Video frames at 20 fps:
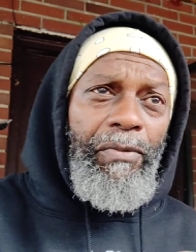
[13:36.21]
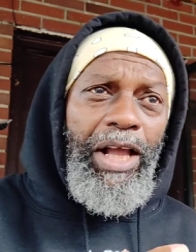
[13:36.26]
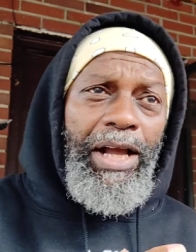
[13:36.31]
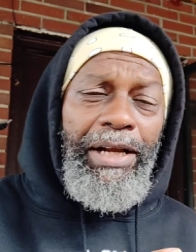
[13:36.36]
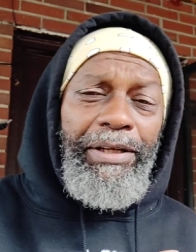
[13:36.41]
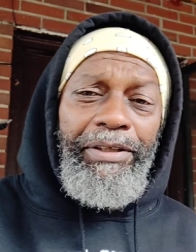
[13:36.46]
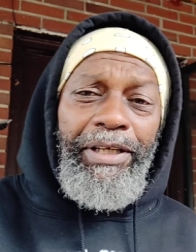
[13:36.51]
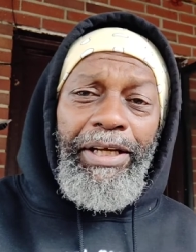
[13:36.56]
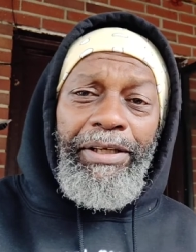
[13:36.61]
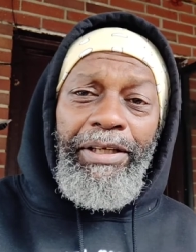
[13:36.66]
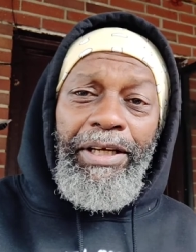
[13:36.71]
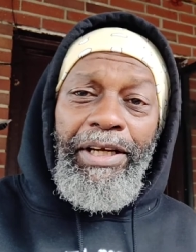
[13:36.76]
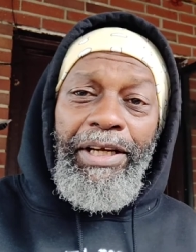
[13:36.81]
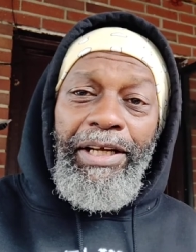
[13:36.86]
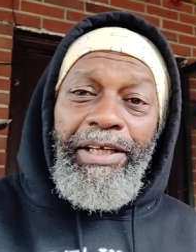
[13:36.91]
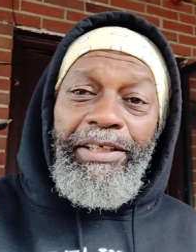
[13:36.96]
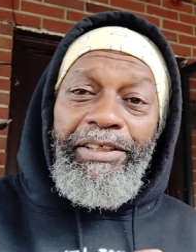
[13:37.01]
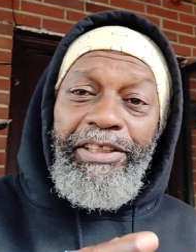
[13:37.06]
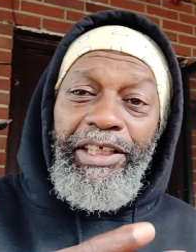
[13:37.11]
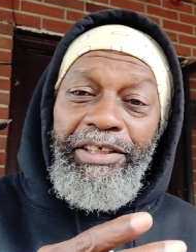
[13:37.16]
And then
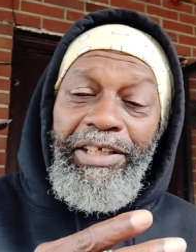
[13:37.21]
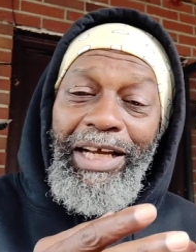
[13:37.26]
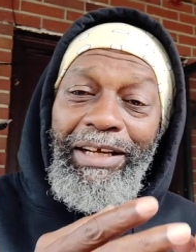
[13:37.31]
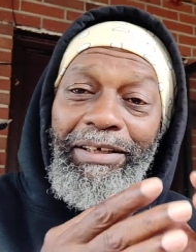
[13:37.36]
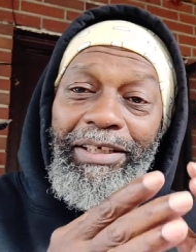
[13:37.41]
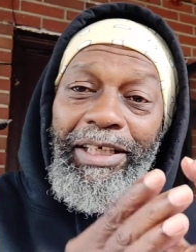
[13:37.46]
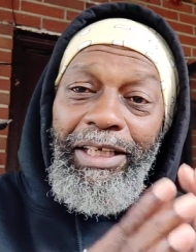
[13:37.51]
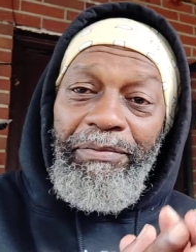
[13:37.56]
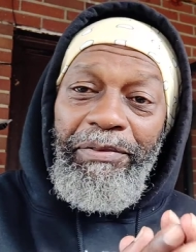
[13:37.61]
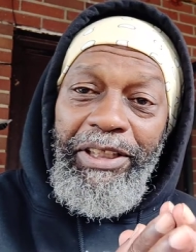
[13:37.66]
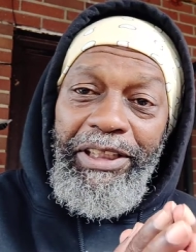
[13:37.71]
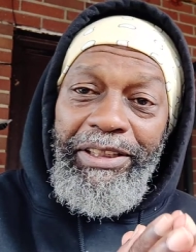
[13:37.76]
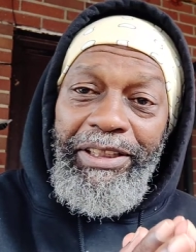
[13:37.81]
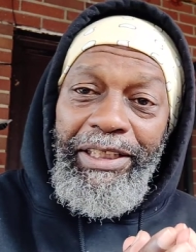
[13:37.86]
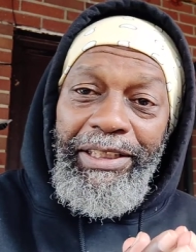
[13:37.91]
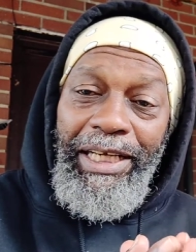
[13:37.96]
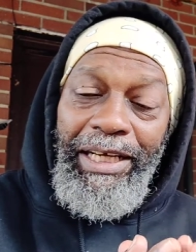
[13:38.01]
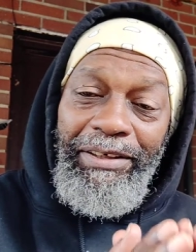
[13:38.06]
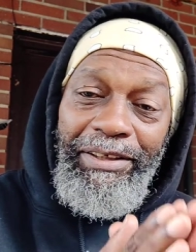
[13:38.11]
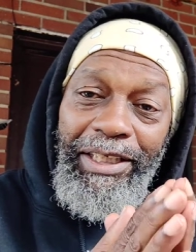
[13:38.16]
then you had
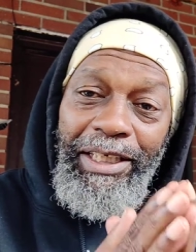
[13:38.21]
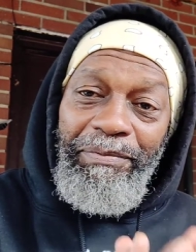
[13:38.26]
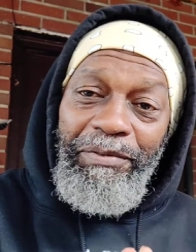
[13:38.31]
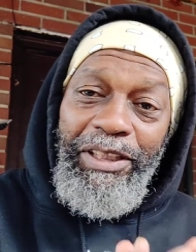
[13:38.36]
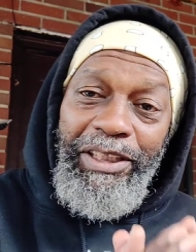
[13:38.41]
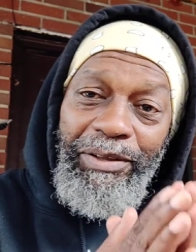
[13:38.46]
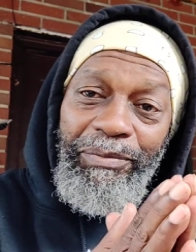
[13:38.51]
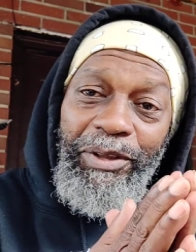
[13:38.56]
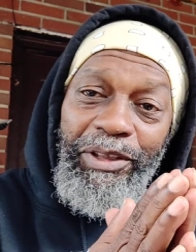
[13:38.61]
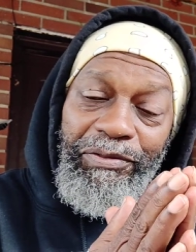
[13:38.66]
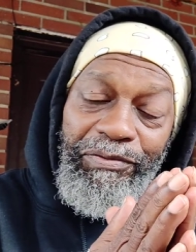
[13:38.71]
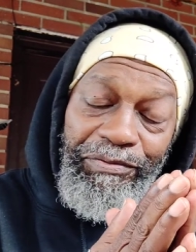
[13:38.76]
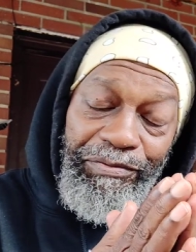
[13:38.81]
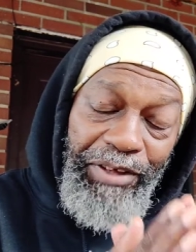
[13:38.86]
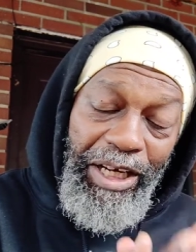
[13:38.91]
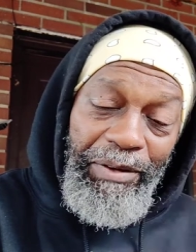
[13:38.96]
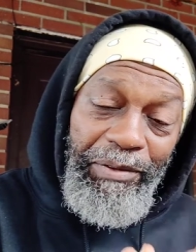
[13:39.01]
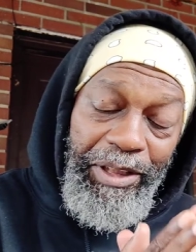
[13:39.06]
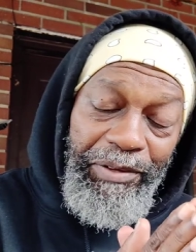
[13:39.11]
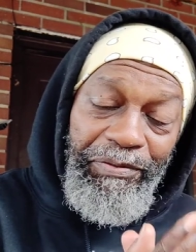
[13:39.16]
Livingston. Now Livingston was
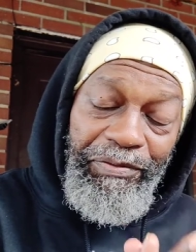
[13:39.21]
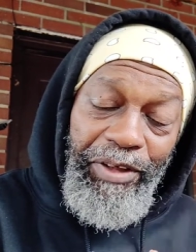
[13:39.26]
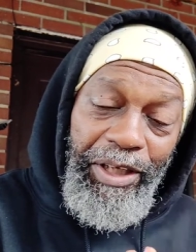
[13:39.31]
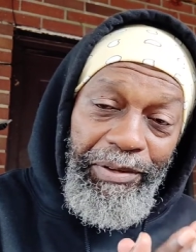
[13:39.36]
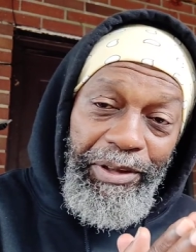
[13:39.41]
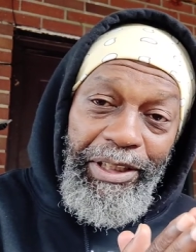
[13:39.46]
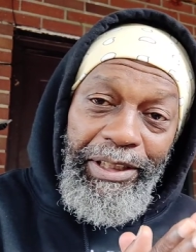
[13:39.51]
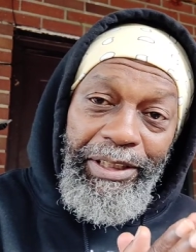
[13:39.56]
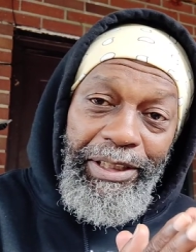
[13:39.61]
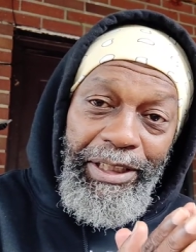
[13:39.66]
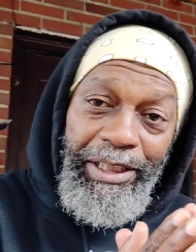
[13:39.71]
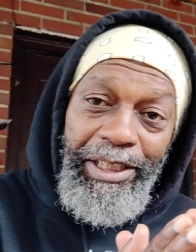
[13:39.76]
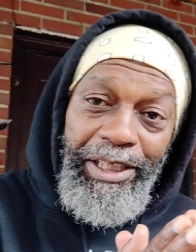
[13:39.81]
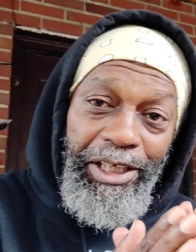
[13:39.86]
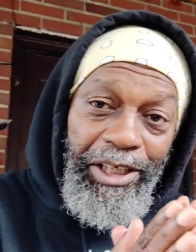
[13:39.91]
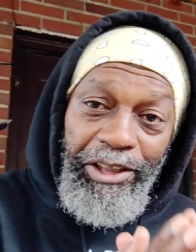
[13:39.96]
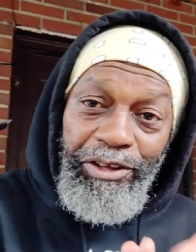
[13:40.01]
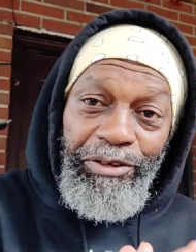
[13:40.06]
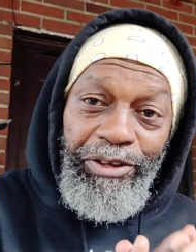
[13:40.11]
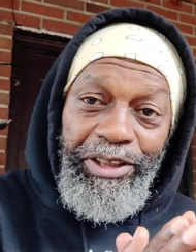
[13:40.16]
very very
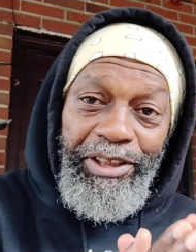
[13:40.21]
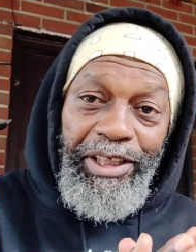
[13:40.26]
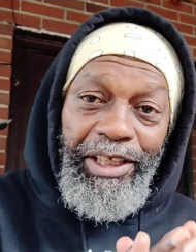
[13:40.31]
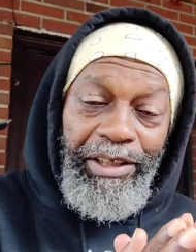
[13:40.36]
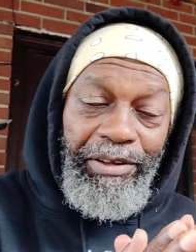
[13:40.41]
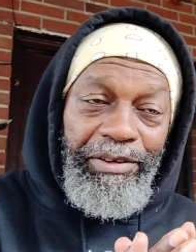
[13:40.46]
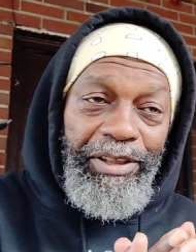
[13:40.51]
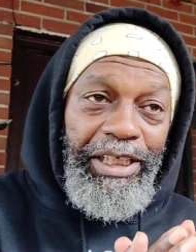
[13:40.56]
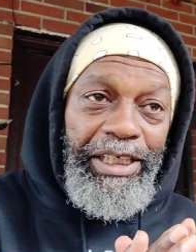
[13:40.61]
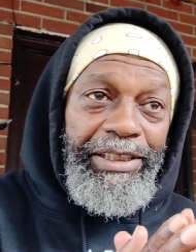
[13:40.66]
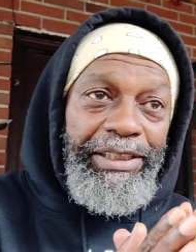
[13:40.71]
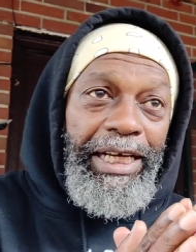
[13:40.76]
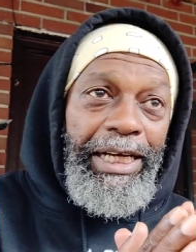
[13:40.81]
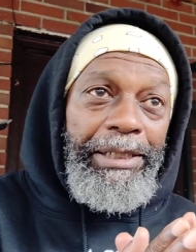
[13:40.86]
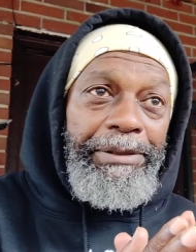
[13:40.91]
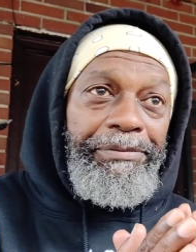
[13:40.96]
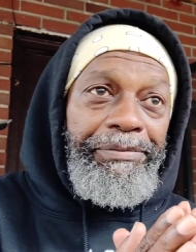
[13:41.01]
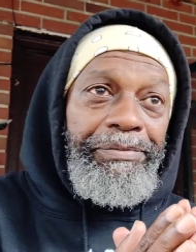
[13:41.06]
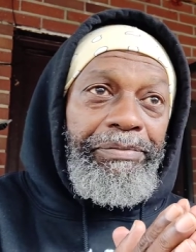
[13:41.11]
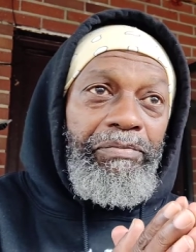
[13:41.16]
interesting in
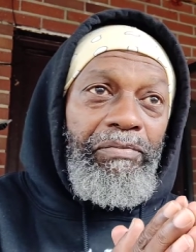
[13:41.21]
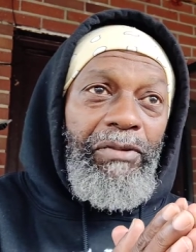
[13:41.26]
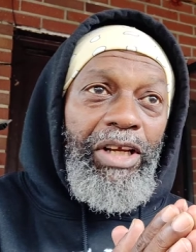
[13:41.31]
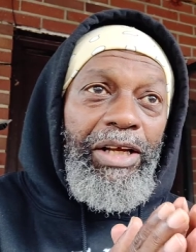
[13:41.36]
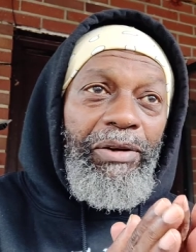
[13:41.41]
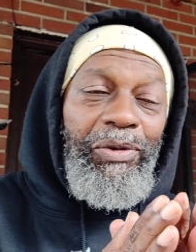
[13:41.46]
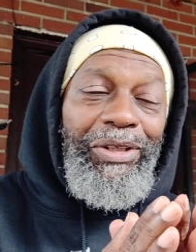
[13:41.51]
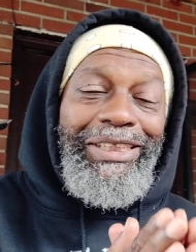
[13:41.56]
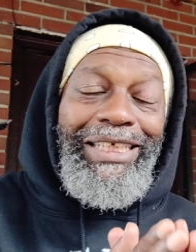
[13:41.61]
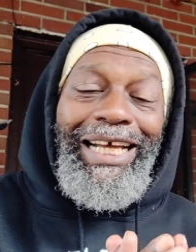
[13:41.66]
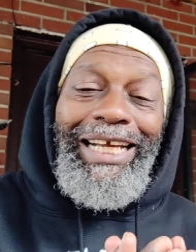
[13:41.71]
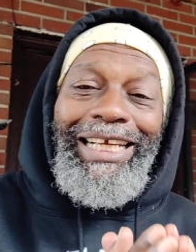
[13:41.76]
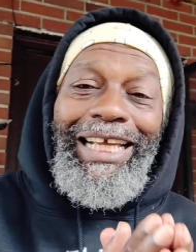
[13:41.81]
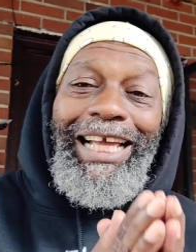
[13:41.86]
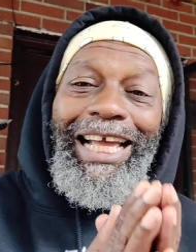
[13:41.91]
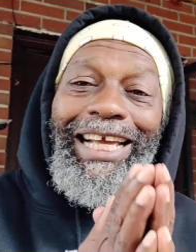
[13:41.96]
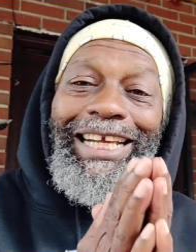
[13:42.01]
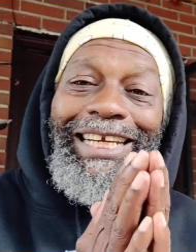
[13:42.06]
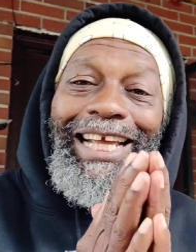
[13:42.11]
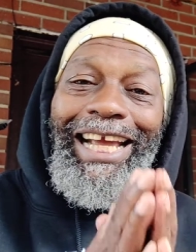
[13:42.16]
that it was like
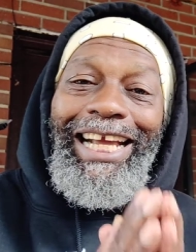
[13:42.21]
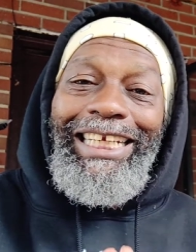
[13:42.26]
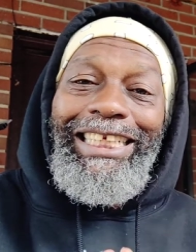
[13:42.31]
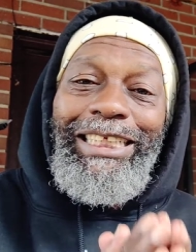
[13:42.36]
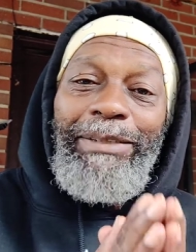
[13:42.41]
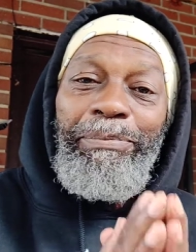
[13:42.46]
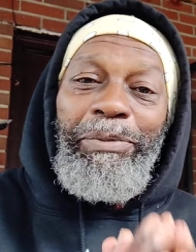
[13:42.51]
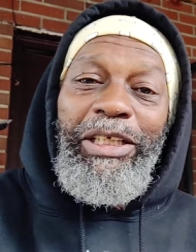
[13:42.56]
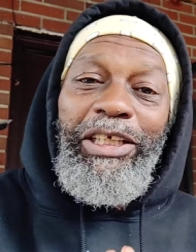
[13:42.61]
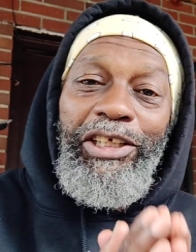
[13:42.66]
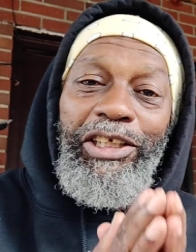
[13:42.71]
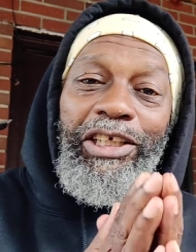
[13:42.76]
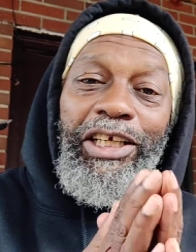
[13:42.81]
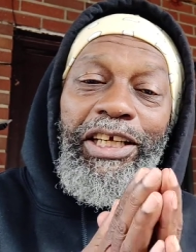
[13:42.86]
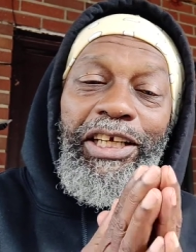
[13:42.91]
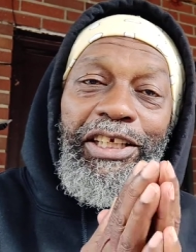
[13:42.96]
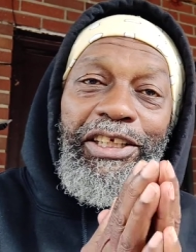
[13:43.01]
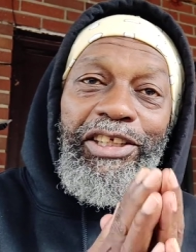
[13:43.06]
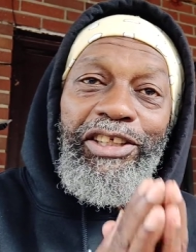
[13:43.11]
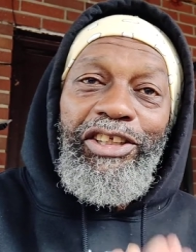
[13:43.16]
an
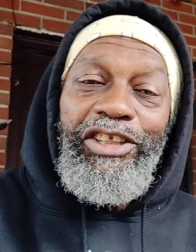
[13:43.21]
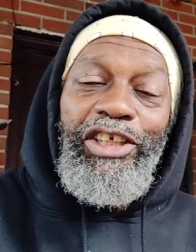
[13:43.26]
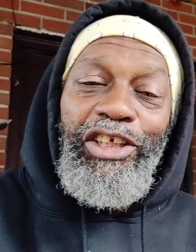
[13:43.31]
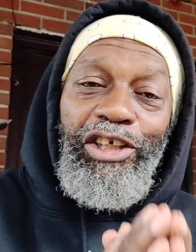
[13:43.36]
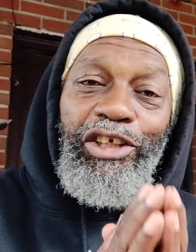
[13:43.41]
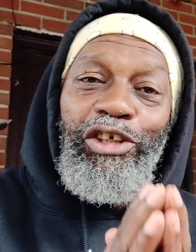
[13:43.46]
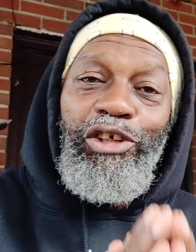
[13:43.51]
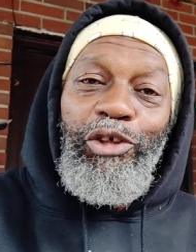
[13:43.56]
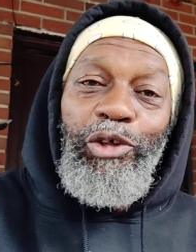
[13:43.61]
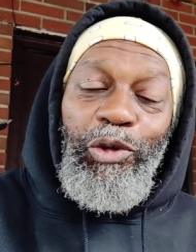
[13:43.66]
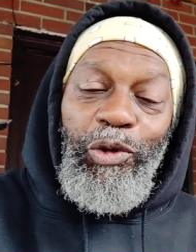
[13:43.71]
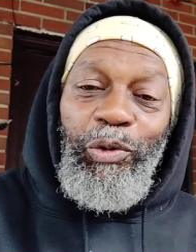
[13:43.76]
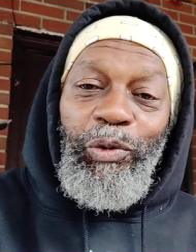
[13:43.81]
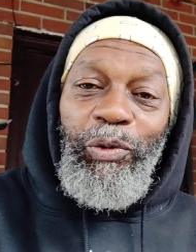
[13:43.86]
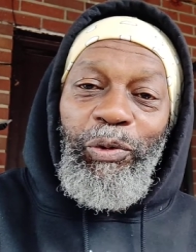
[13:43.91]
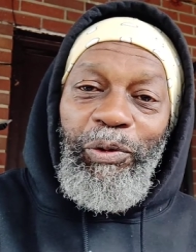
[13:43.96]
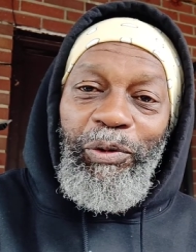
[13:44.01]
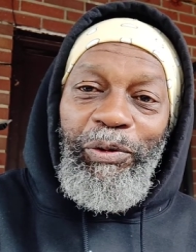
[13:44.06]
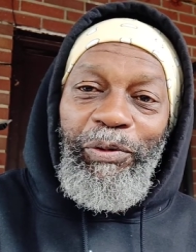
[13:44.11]
HBCU